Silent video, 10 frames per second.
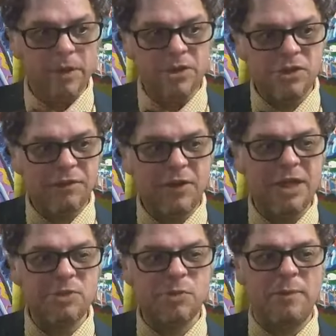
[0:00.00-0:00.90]
So far,
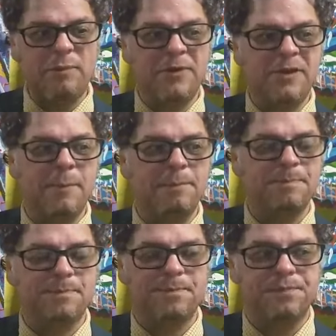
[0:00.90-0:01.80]
that's where I print them.
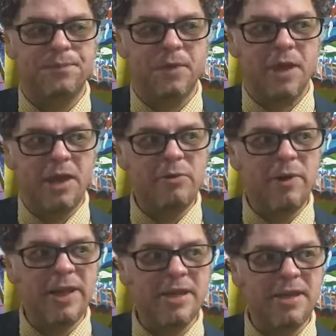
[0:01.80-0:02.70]
I know
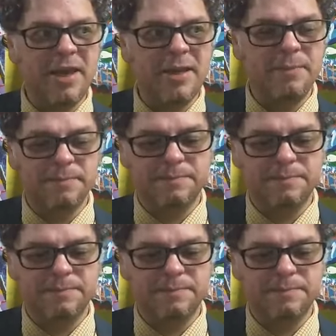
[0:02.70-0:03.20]
I could get